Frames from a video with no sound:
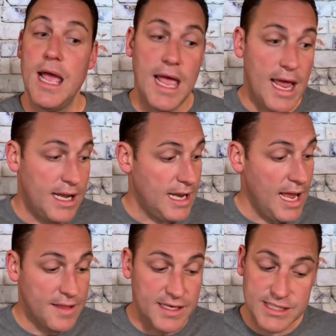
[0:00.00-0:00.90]
And
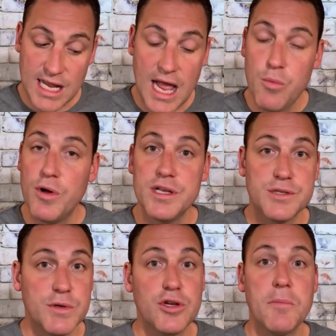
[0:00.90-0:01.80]
hey, this guy
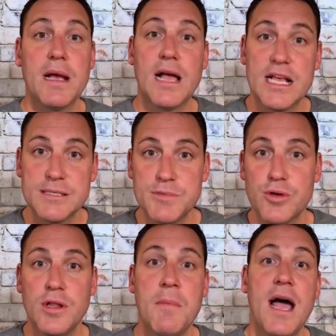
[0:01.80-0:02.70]
we talked about Qasem
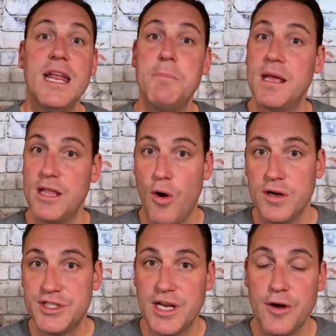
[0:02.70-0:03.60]
Soleimani being the
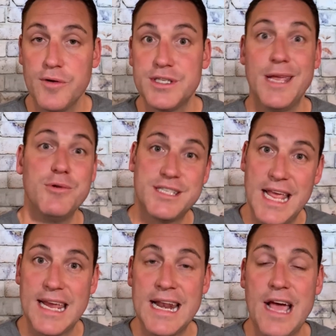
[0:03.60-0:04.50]
arch terrorist. He was
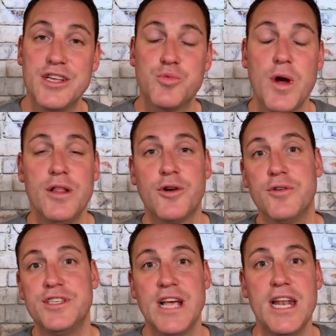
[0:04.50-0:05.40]
taken out as well in
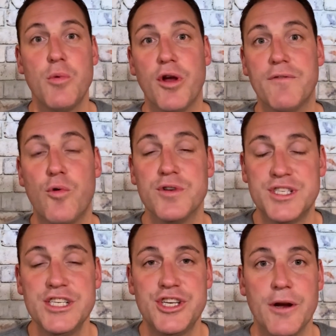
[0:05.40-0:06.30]
early January, of course,
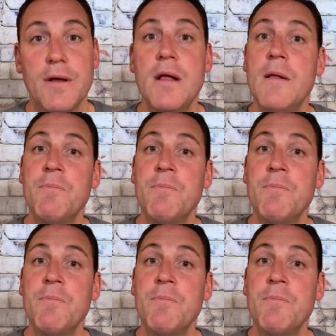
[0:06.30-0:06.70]
this year.